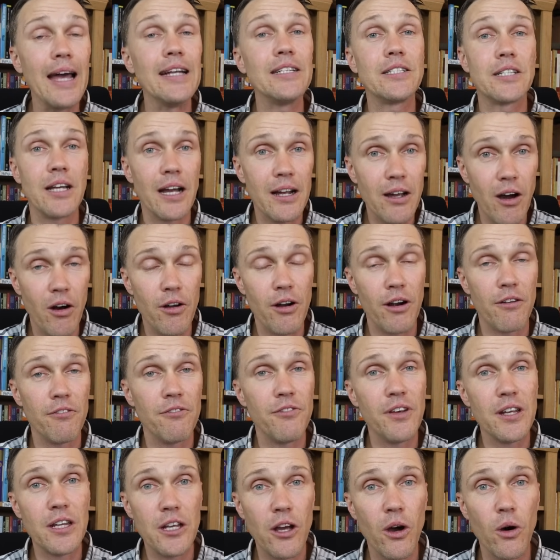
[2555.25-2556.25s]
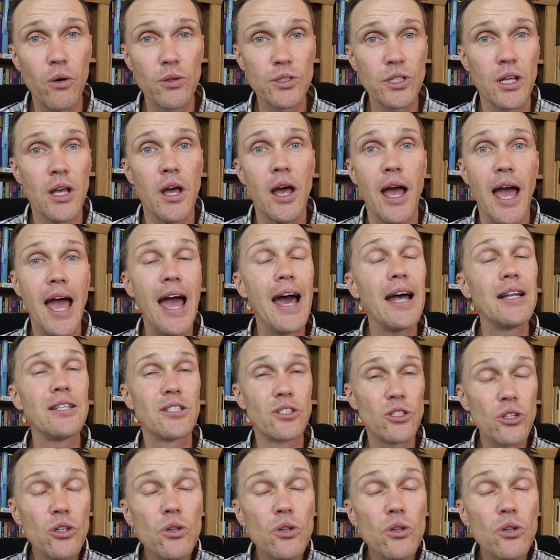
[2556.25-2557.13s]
and check out our videos and